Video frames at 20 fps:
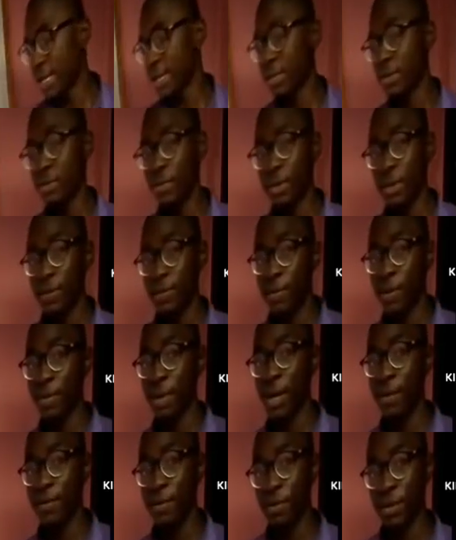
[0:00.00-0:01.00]
this, the
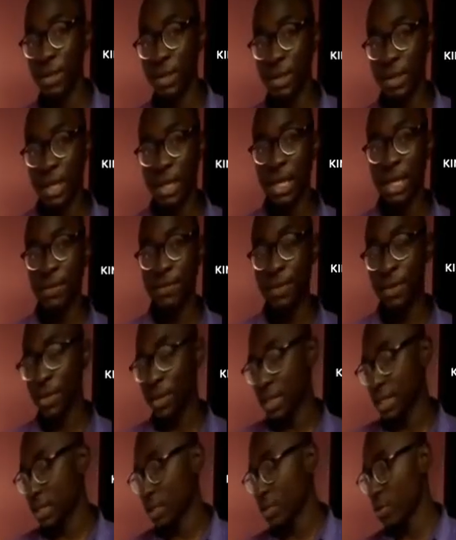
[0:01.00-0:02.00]
formula for standard deviation
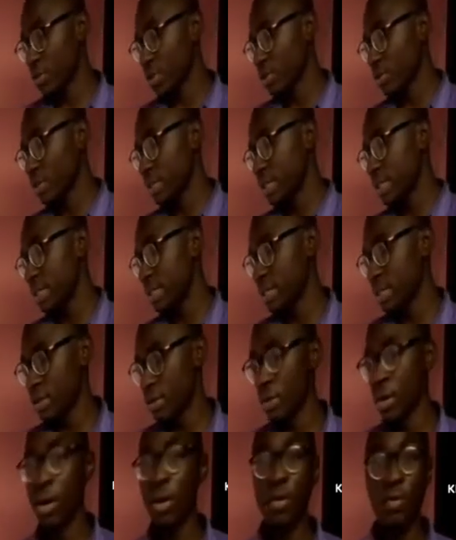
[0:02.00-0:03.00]
is summation d
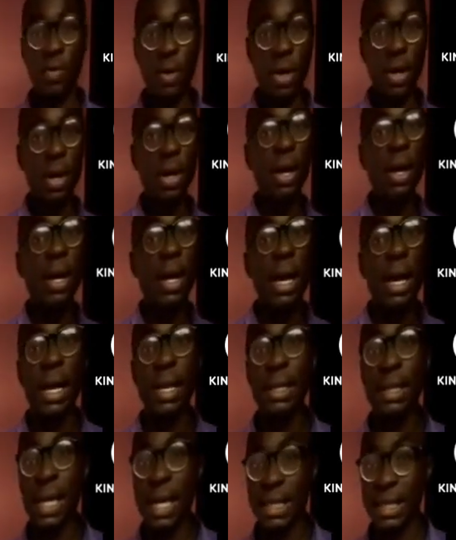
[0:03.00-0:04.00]
square over
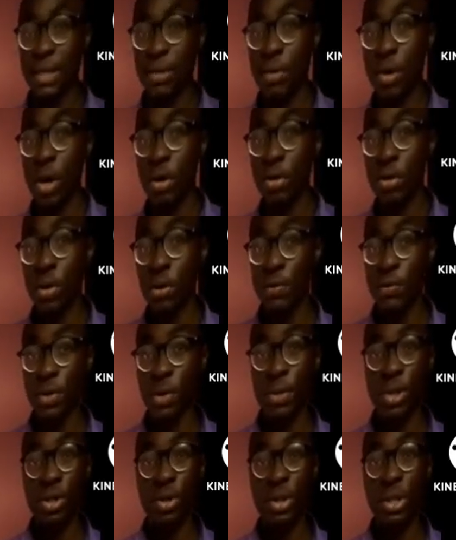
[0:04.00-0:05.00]
n. That's the square root of
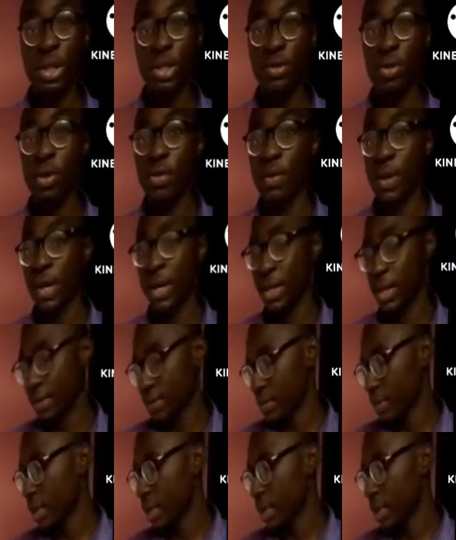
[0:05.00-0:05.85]
summation d square over n.